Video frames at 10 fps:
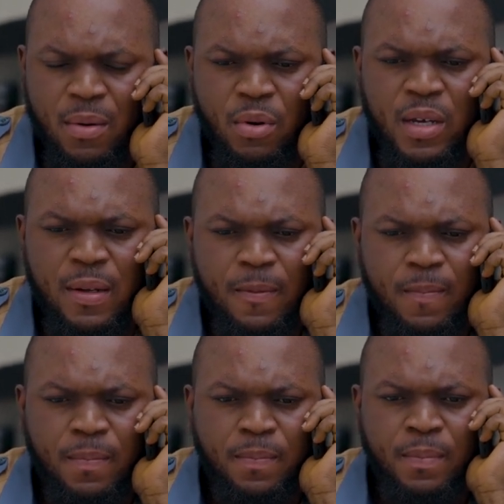Okay.
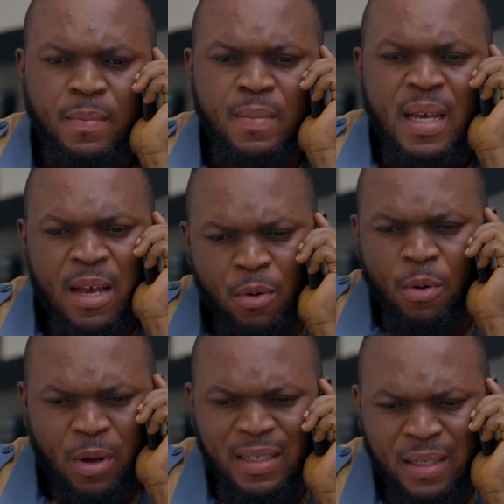
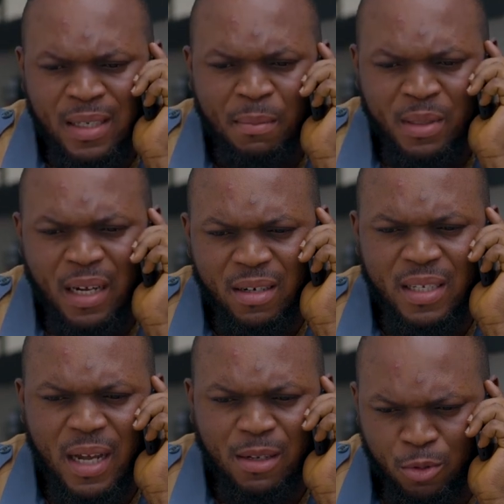Oga, send me the
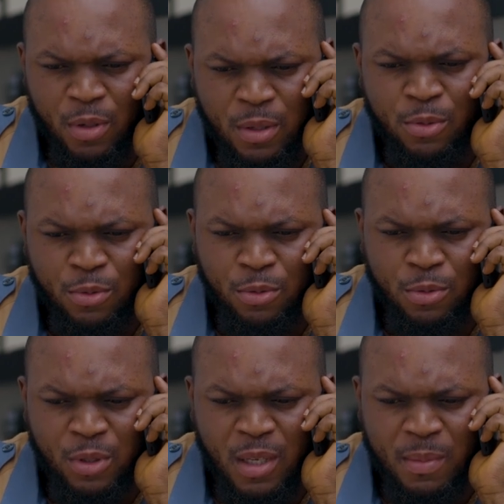address now. You
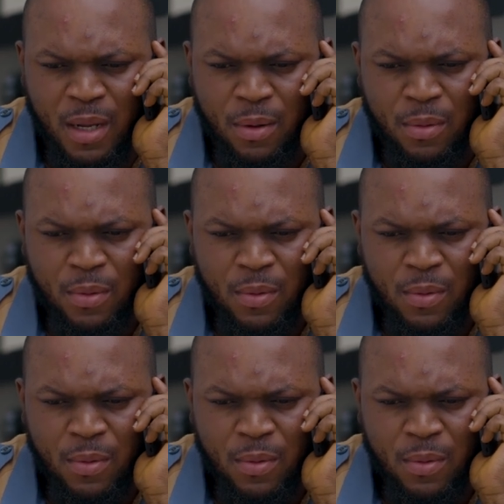go see me now.